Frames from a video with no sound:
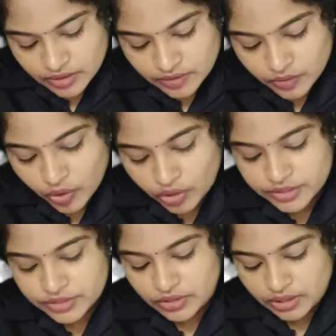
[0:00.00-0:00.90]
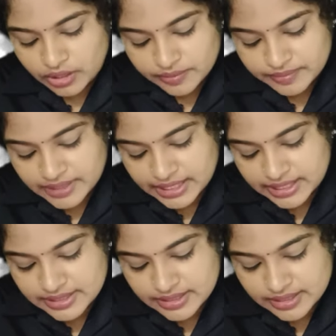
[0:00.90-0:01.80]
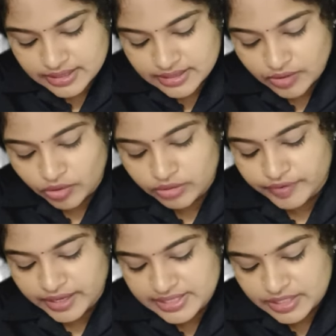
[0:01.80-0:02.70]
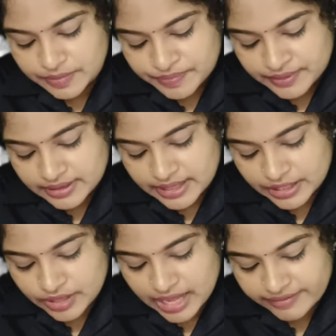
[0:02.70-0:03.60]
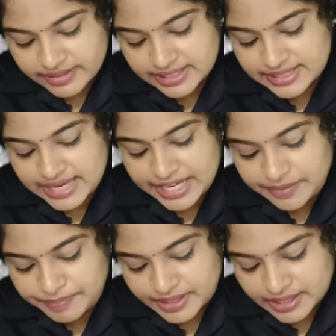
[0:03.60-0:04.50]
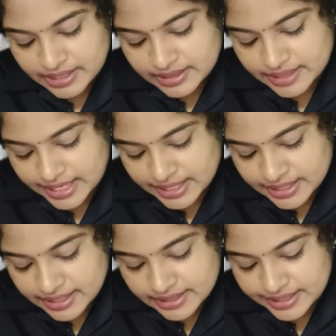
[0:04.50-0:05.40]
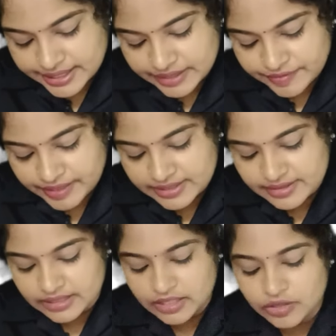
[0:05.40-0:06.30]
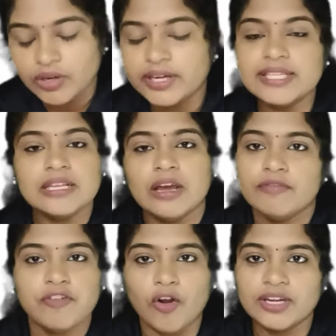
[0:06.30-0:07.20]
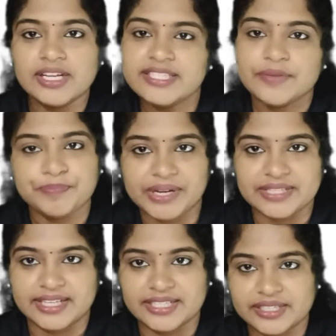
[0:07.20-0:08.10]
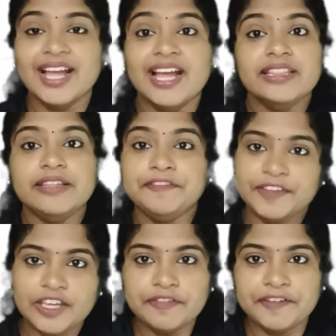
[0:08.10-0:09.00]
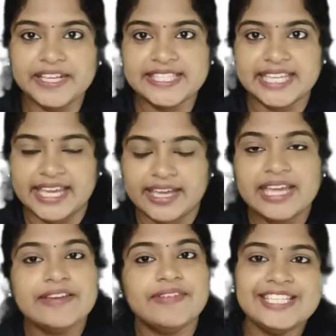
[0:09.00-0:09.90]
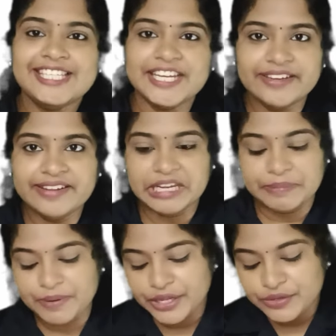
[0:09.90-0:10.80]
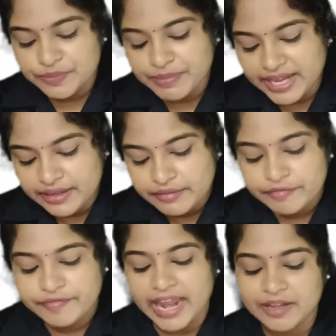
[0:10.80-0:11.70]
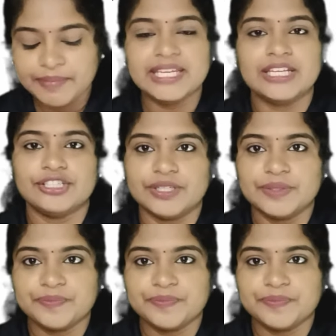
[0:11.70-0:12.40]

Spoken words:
whole stalk, that is this is the holdfast, then you have the stipe, then the leaf-like structure called as frond is present. The Phaeophyceae vegetatively reproduce by fragmentation,